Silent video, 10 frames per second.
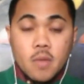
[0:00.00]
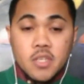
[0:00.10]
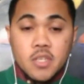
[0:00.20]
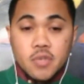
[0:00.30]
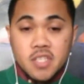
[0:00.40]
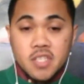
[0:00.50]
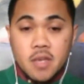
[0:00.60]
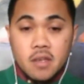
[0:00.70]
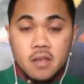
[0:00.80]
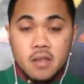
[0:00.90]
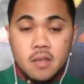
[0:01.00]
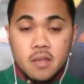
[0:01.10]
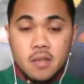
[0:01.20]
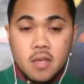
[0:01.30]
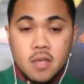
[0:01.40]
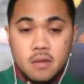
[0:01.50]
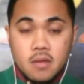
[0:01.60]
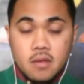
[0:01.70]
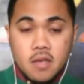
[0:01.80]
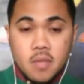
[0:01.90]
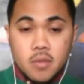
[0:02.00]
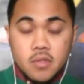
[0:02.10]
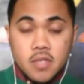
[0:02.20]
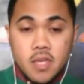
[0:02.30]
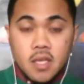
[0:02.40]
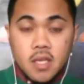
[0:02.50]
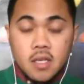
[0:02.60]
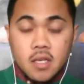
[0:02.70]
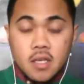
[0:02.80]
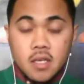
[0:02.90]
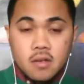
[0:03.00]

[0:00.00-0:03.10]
much risk am I going to be able to take,